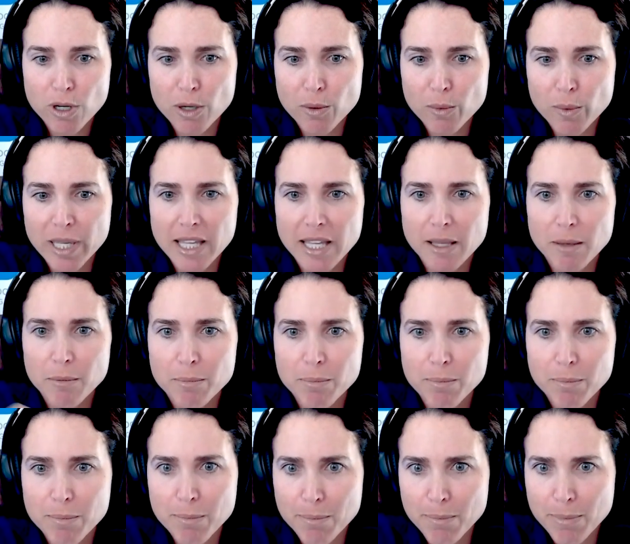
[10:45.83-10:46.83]
we
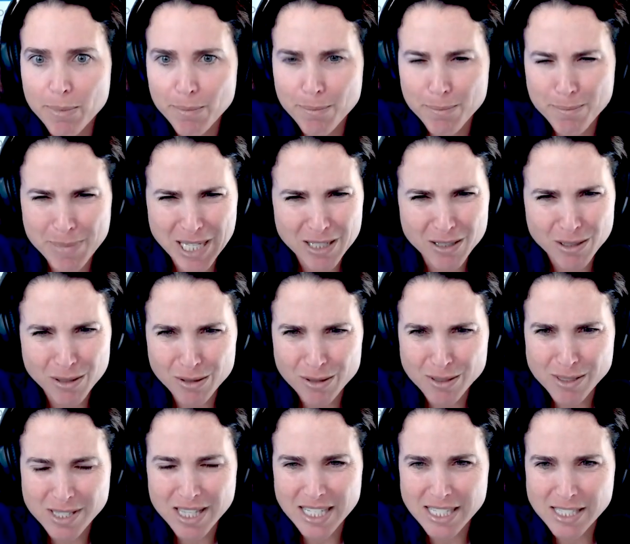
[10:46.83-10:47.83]
build
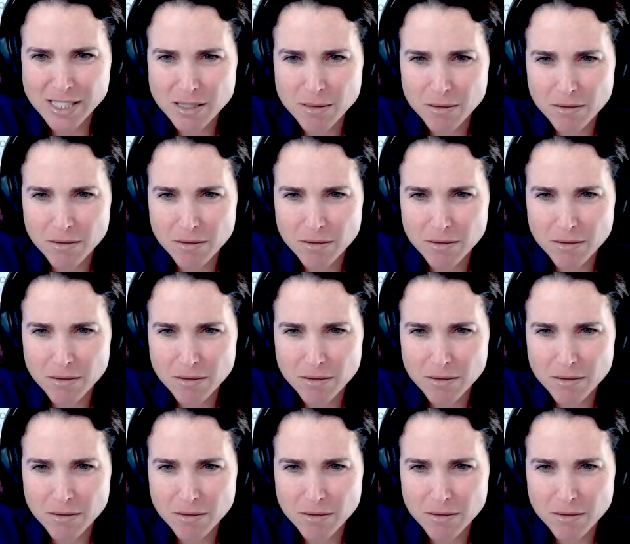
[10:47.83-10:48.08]
this